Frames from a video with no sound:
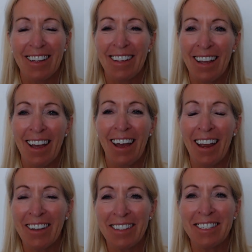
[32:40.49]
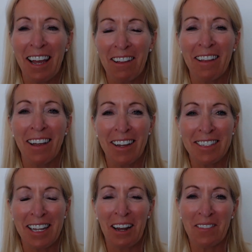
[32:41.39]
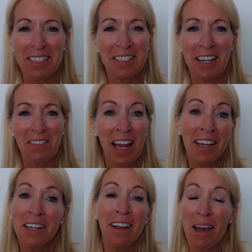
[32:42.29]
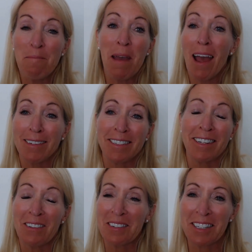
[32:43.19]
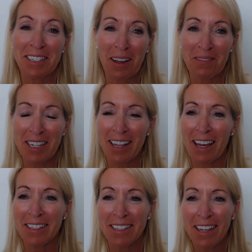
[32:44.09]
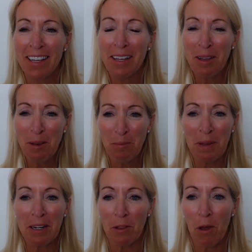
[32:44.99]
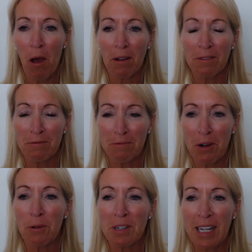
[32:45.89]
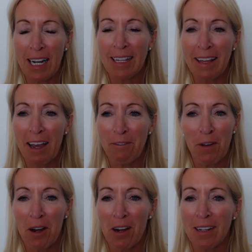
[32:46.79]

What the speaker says: Yeah, I could tell it was I can imagine it was a tough day. That's been a long road getting that far.